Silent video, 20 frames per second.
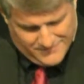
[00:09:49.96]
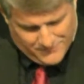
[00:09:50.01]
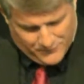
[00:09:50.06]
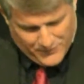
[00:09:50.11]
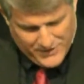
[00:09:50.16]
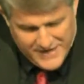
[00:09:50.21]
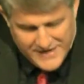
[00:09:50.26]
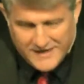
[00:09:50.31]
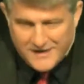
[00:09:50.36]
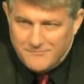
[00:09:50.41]

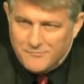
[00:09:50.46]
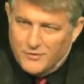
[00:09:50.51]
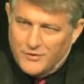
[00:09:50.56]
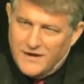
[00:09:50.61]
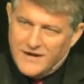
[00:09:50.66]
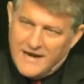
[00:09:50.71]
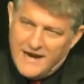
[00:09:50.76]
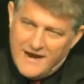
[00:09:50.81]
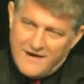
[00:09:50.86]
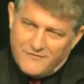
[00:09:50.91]
we can
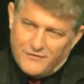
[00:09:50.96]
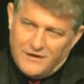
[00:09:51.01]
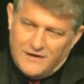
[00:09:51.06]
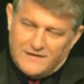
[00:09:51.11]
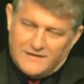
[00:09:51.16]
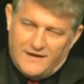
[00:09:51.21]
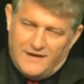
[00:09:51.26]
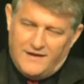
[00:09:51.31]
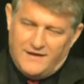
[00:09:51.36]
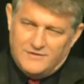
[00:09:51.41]
bring
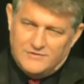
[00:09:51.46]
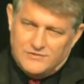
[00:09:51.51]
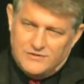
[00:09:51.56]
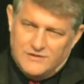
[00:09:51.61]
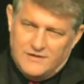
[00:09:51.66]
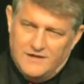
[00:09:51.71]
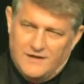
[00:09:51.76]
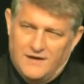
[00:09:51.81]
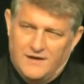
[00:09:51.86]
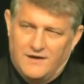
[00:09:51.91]
everything to
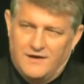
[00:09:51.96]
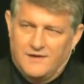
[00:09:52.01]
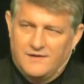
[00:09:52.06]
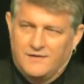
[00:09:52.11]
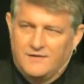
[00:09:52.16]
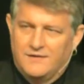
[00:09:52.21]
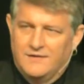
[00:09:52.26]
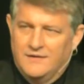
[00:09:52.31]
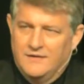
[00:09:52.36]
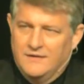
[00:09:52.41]
God
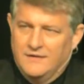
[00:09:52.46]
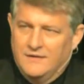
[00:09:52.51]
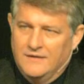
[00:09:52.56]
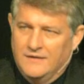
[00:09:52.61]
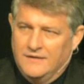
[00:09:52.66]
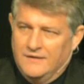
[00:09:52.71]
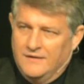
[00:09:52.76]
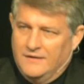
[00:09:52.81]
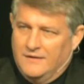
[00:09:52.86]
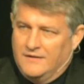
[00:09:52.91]

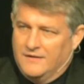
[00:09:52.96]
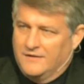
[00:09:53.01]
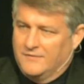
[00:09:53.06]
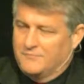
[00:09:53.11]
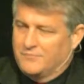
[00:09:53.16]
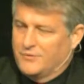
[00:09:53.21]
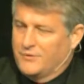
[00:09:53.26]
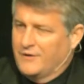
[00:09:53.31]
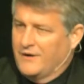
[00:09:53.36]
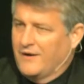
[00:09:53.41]
in
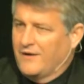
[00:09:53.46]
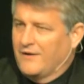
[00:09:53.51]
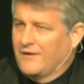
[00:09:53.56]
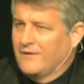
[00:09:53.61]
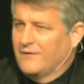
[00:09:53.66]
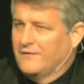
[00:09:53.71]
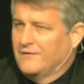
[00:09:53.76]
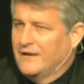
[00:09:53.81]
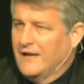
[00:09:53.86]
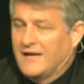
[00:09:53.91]
prayer.
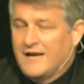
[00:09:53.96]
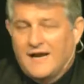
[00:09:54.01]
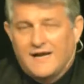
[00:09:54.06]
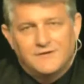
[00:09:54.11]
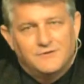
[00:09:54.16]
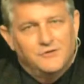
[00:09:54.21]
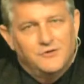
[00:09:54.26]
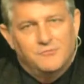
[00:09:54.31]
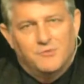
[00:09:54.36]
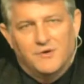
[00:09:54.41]
And I
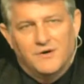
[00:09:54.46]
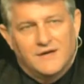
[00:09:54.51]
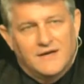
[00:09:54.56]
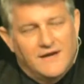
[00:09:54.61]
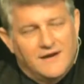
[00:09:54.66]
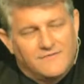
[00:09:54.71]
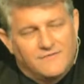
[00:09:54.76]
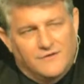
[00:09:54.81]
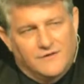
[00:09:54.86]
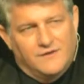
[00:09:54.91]
do bring
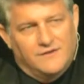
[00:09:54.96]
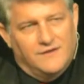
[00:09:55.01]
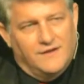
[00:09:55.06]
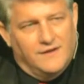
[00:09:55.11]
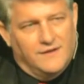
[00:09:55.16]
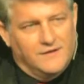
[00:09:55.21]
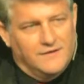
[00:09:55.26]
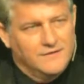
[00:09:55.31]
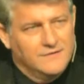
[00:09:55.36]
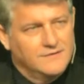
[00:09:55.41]

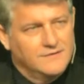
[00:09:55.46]
everything.